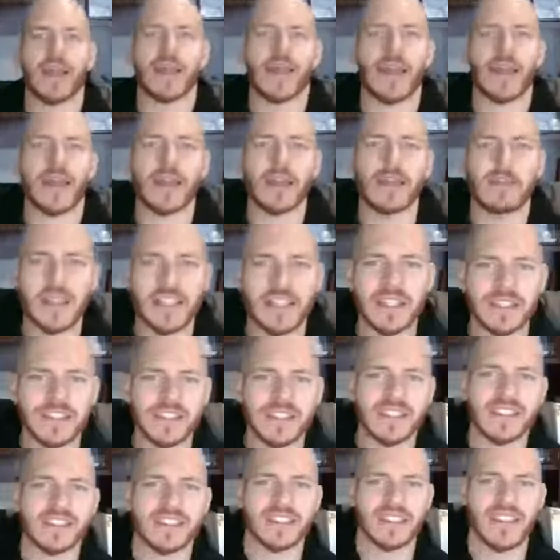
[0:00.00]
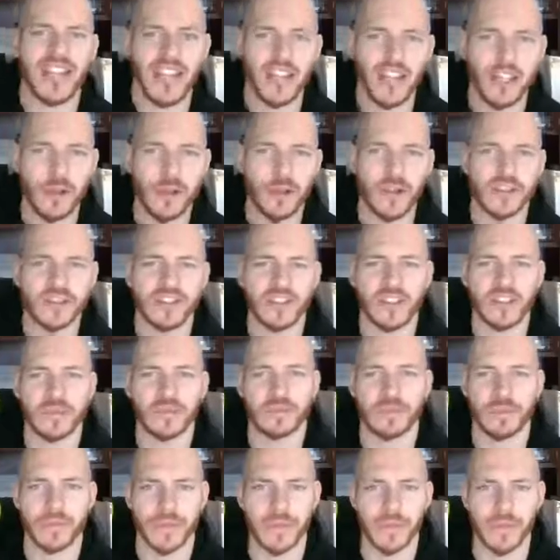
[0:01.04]
and it means continuous
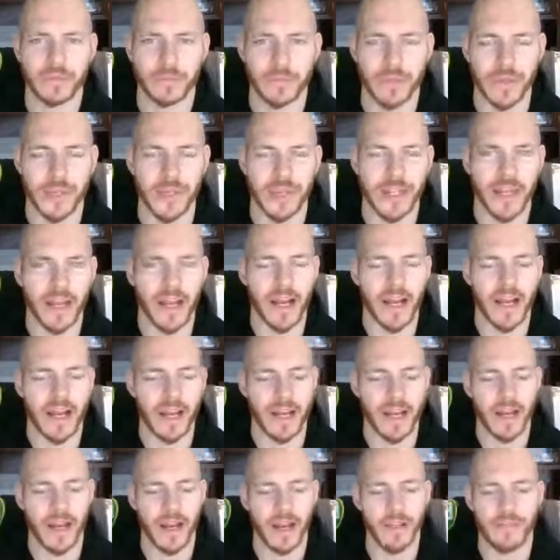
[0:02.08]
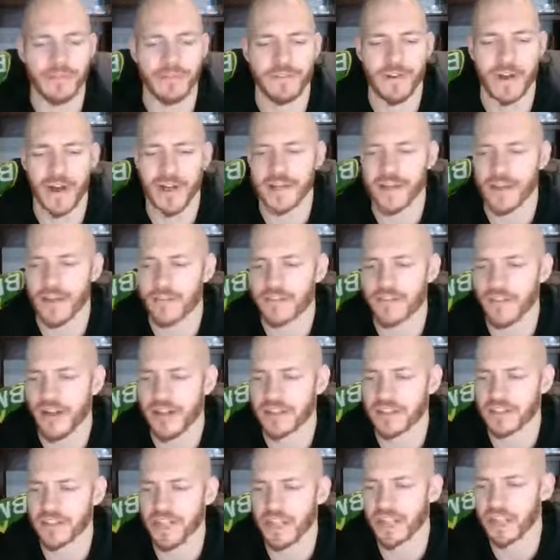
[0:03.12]
improvement. And I find that
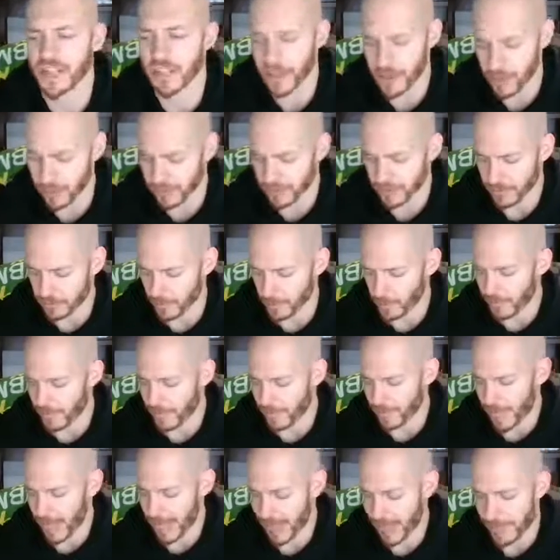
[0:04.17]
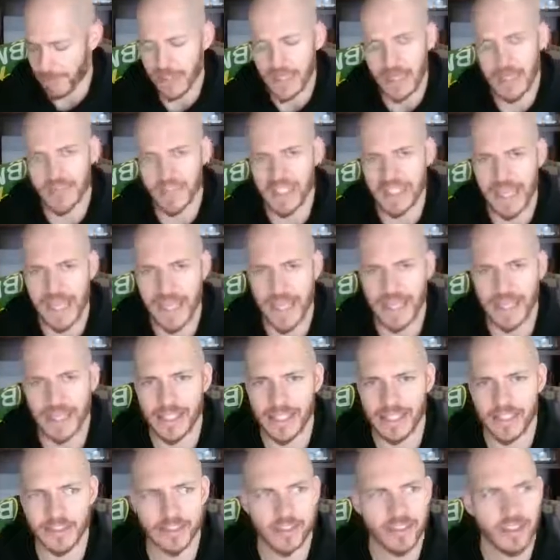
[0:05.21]
fascinating. You know, there was a movie made, I believe, in the
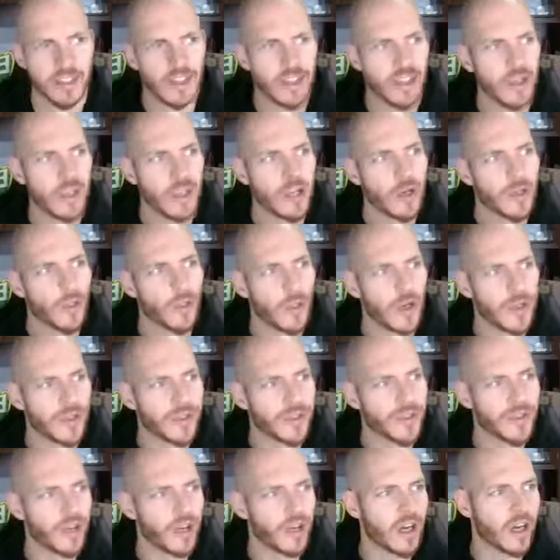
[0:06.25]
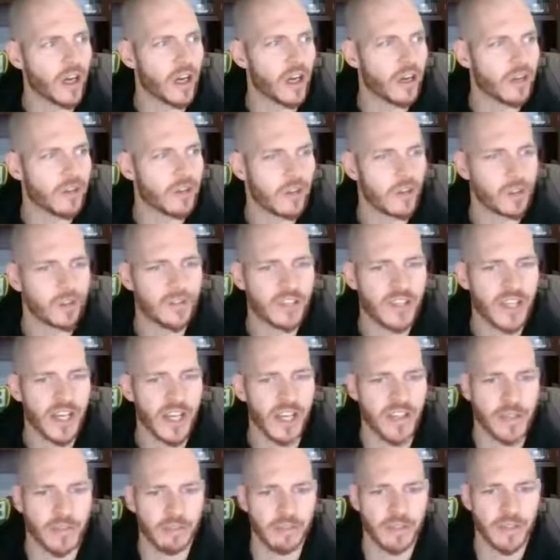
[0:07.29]
'80s with who's the guy
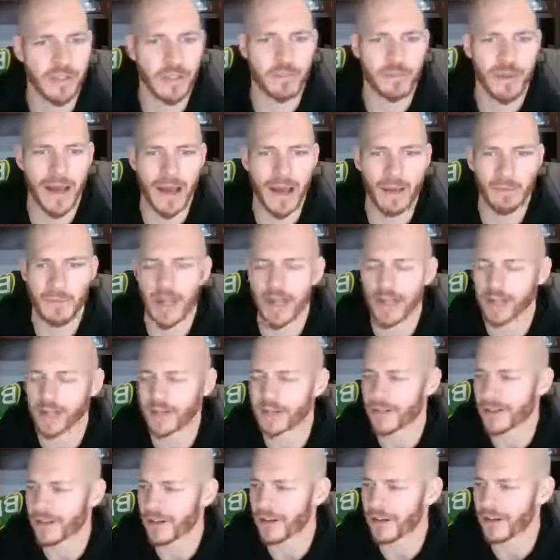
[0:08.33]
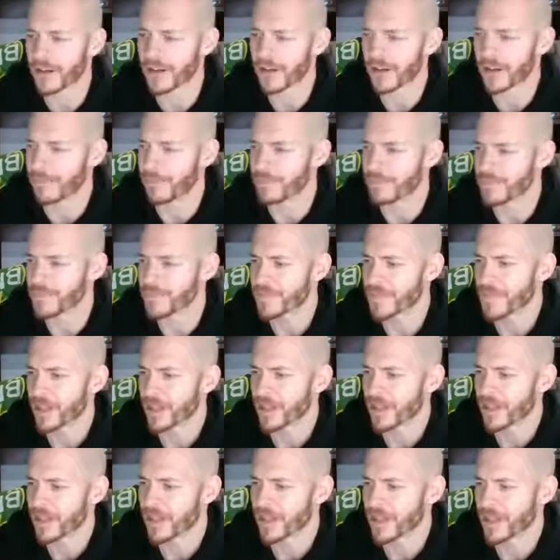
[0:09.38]
that played Batman?
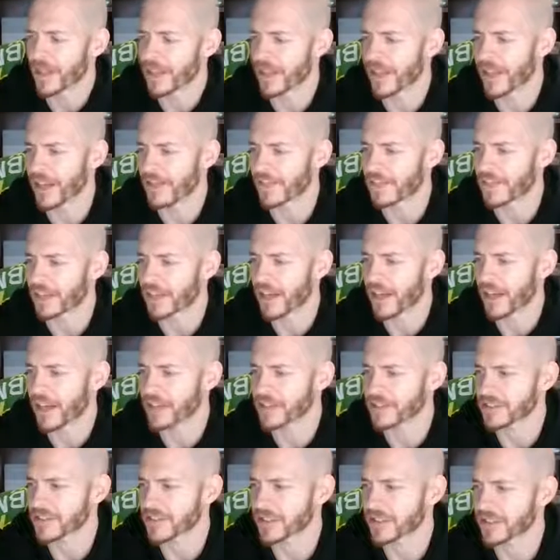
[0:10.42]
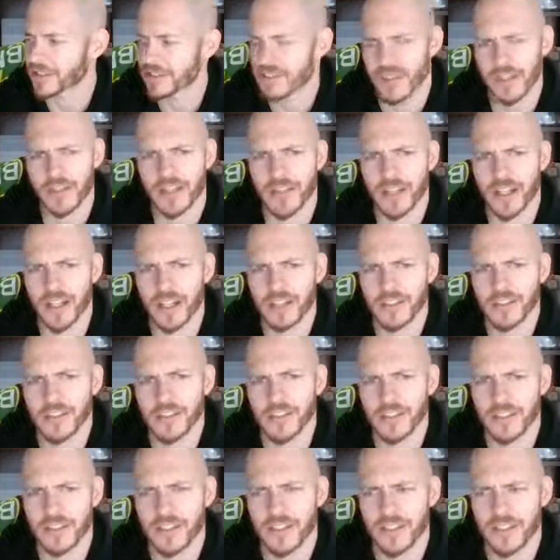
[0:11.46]
Not Kevin Costner. It's Kevin Costner.